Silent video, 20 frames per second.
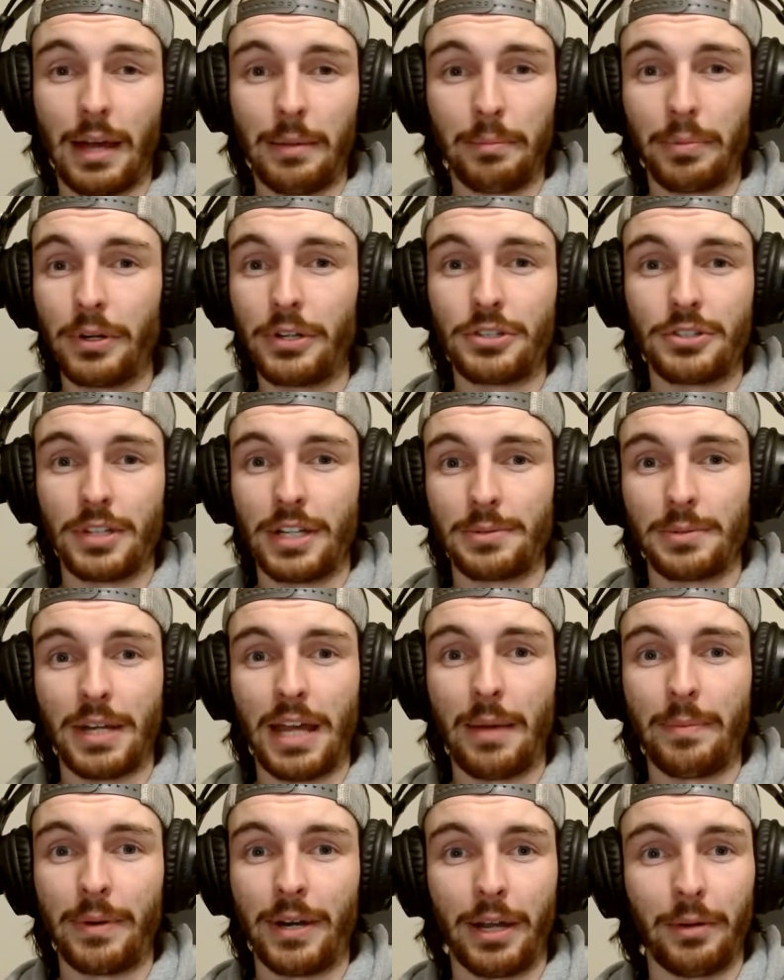pretty sure that's what
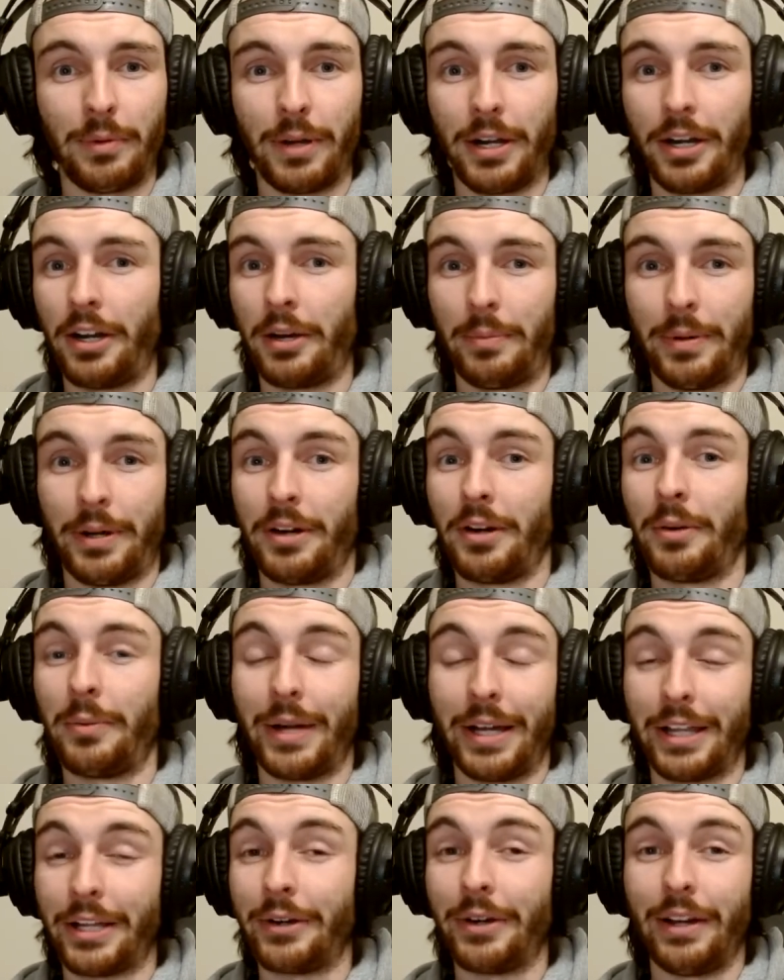happened. I read Harry Potter a while
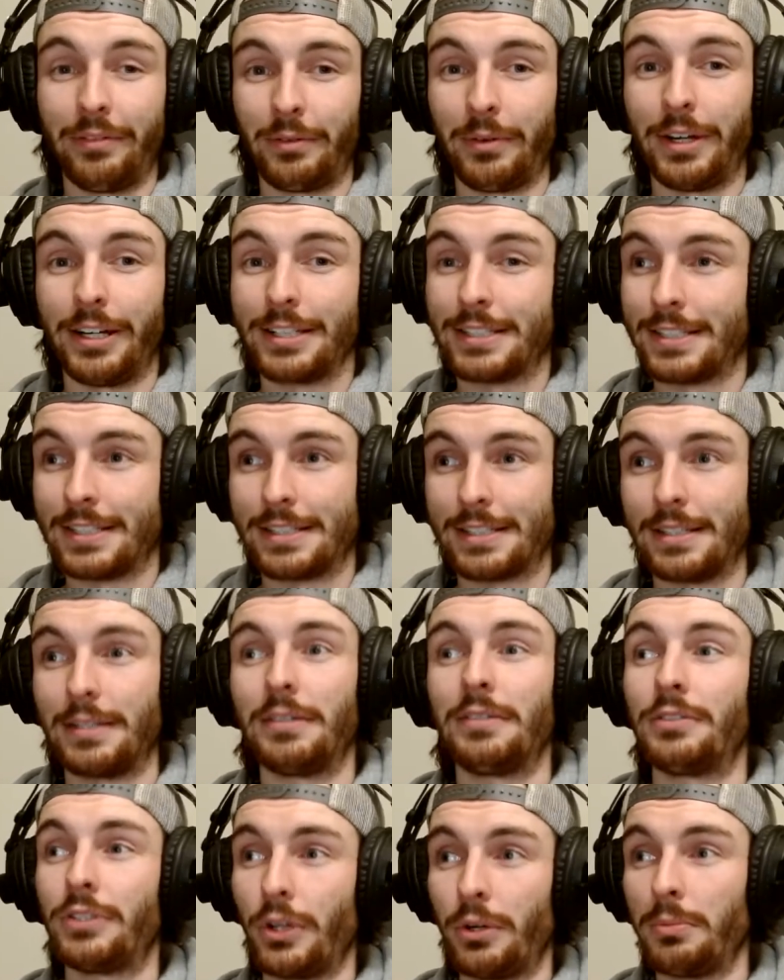ago. I haven't read it since then.
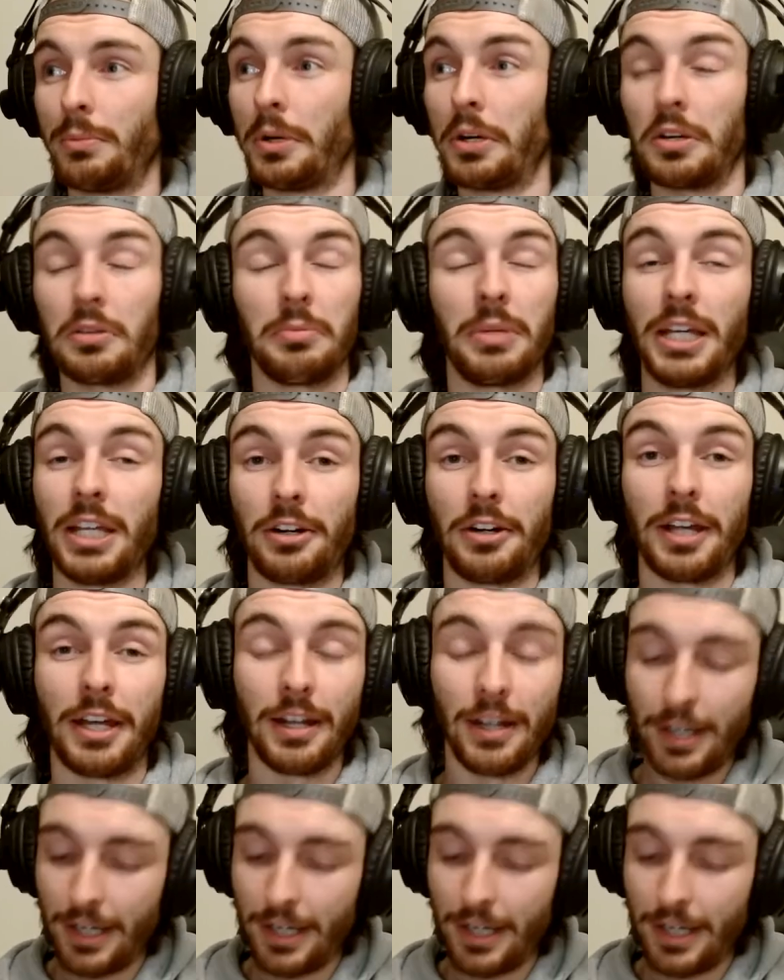Don't murder me, internet.